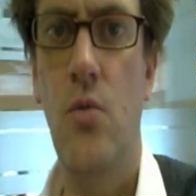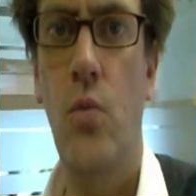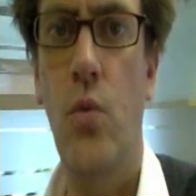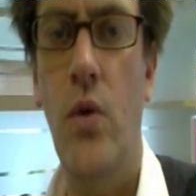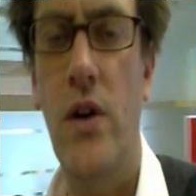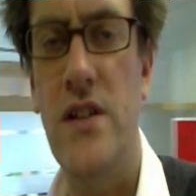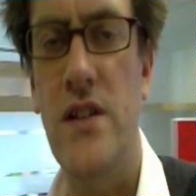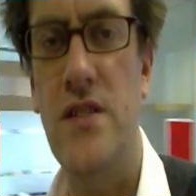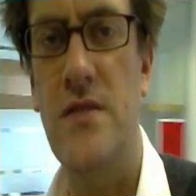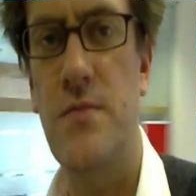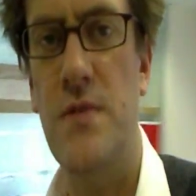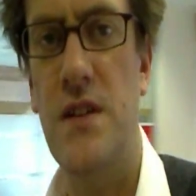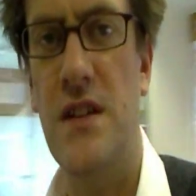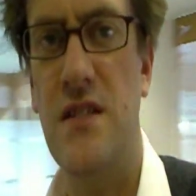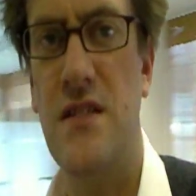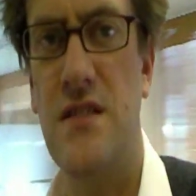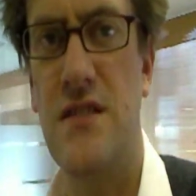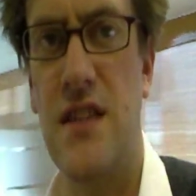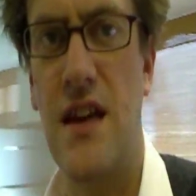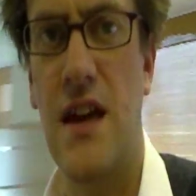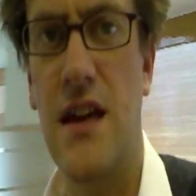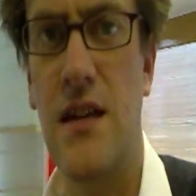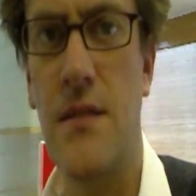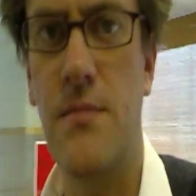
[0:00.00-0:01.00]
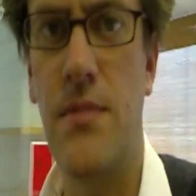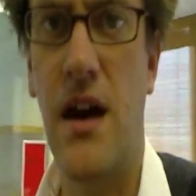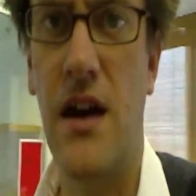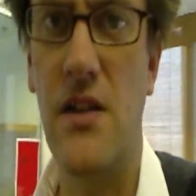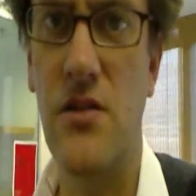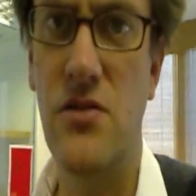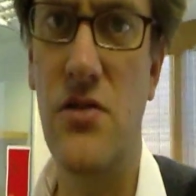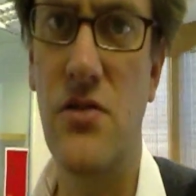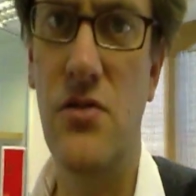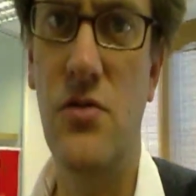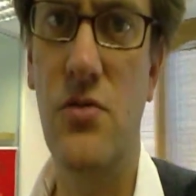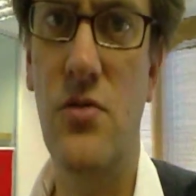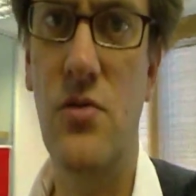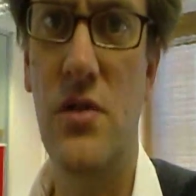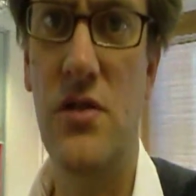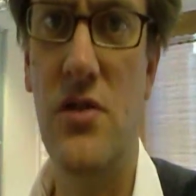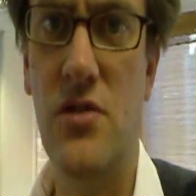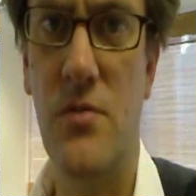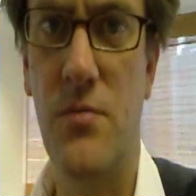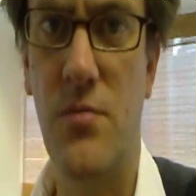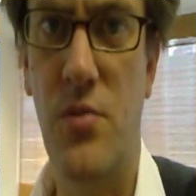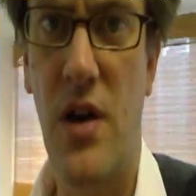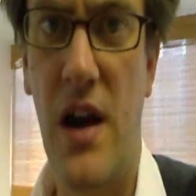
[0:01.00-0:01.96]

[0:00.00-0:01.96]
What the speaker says: what is being said about you and your